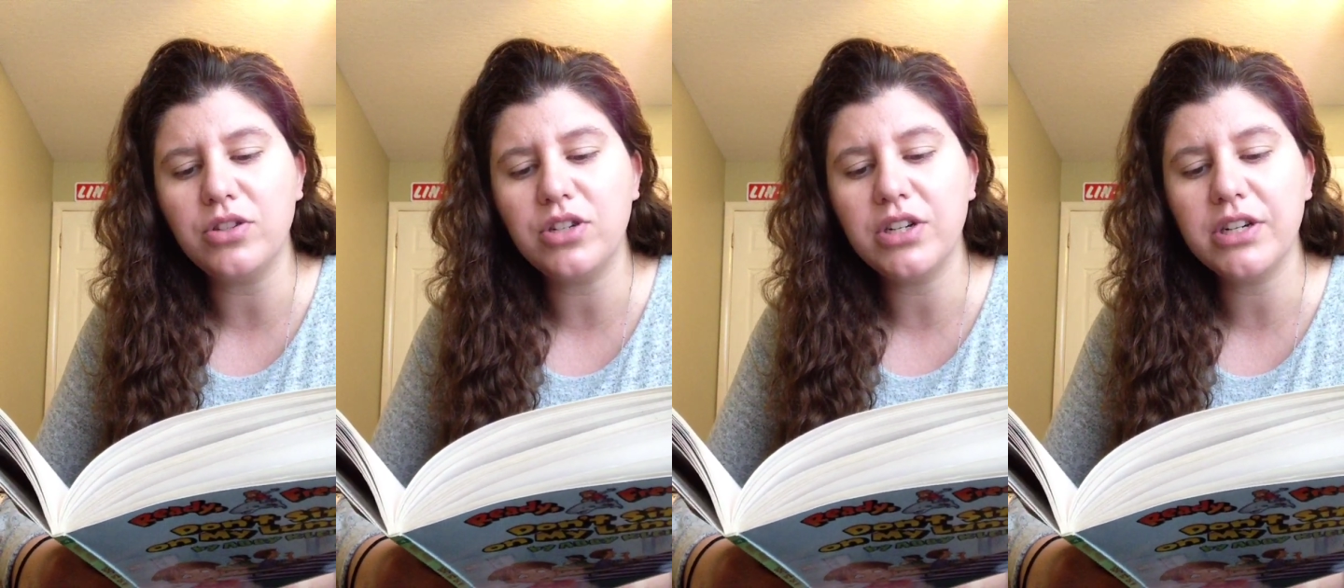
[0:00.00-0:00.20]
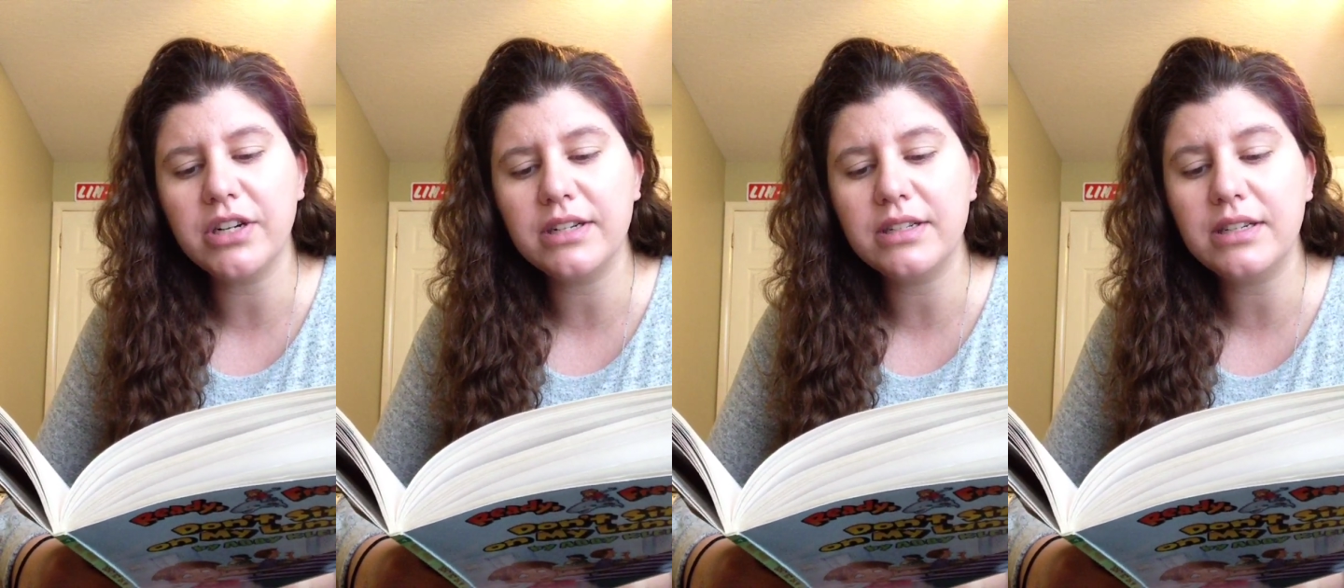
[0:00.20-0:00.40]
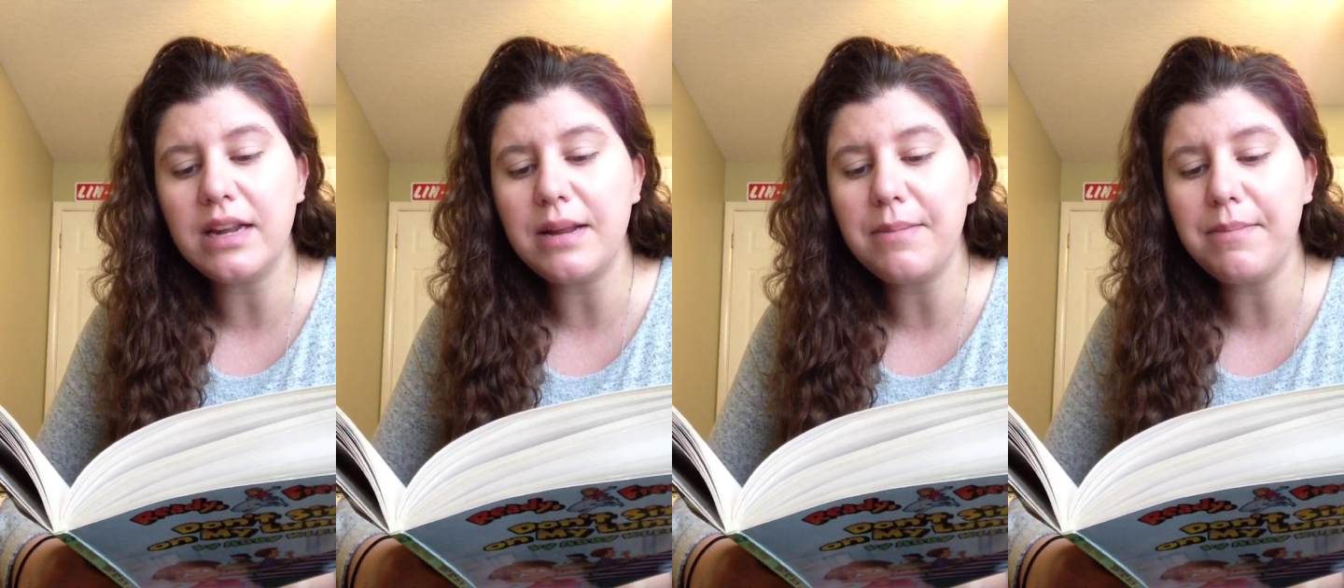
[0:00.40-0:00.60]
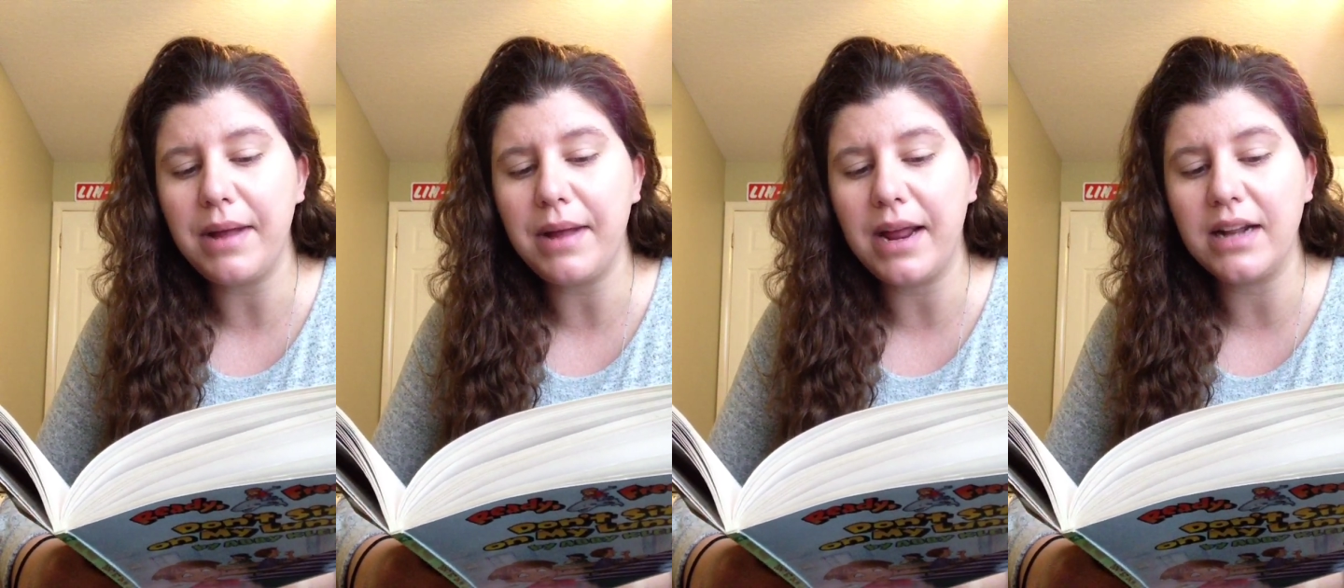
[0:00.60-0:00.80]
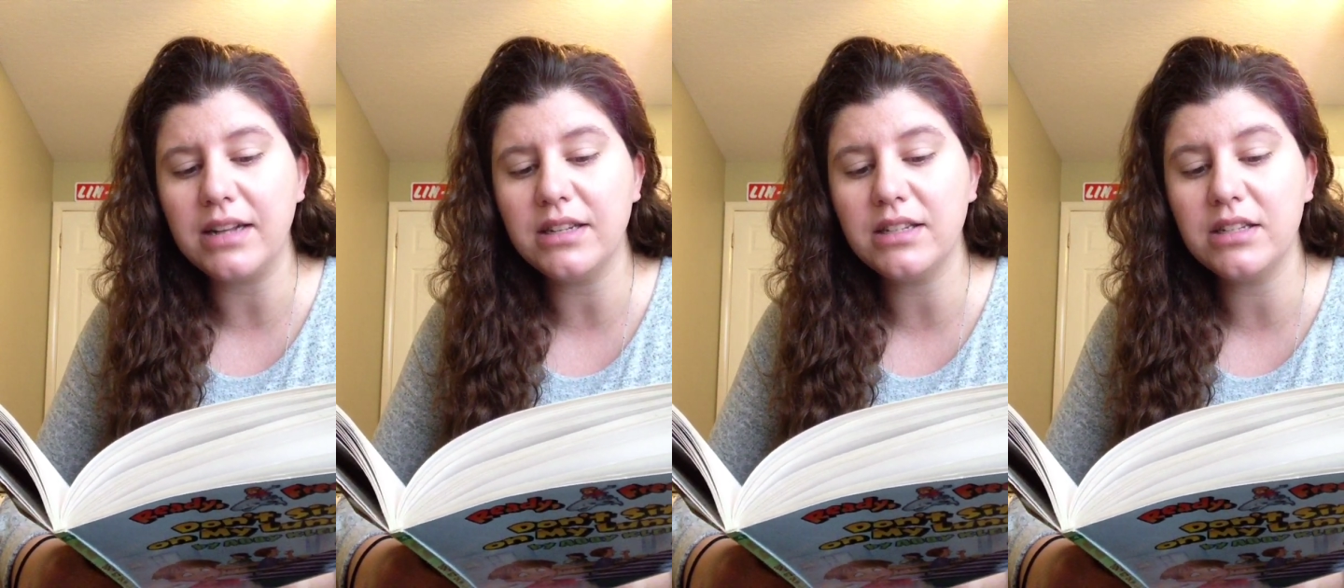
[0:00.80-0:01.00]
to your
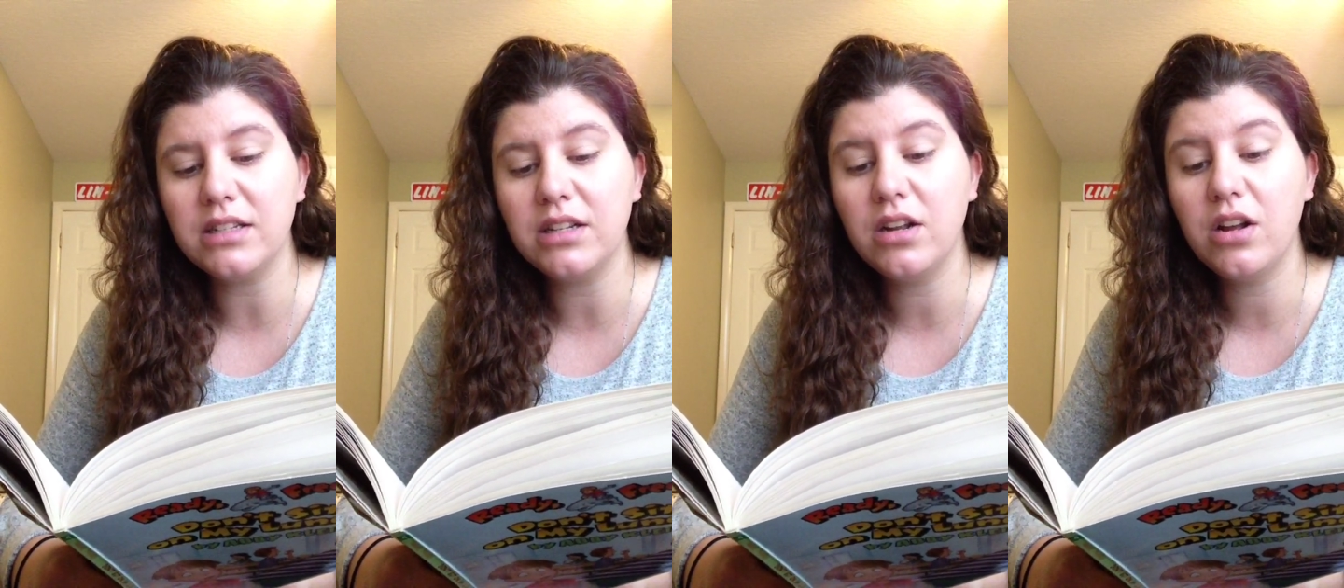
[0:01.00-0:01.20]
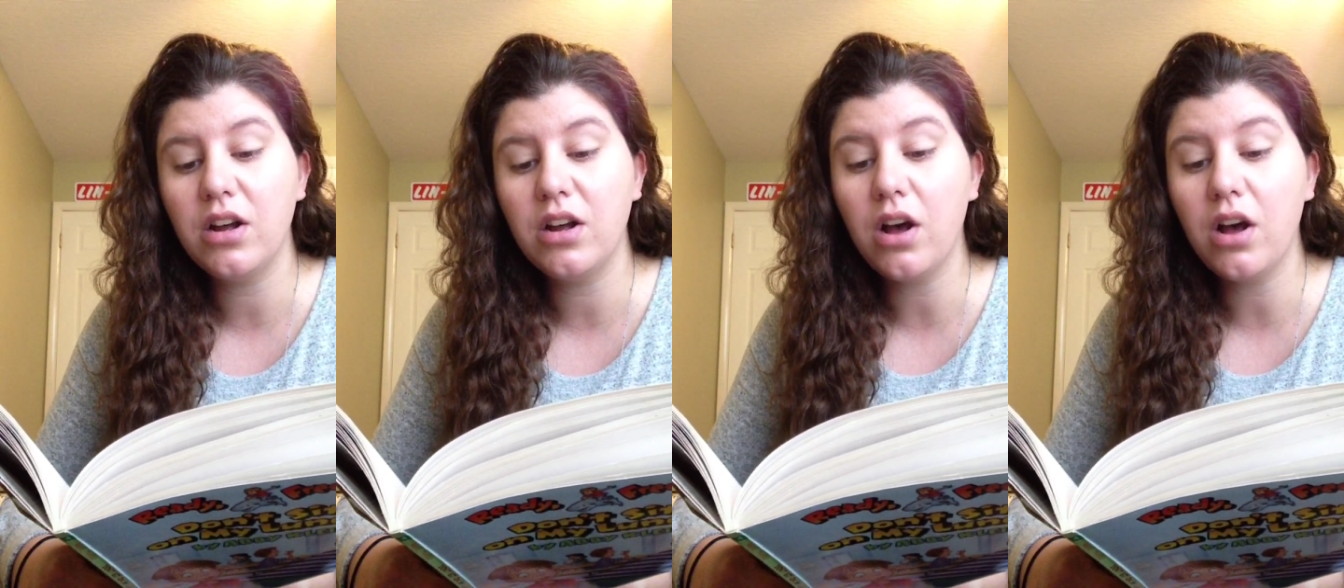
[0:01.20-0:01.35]
teammates.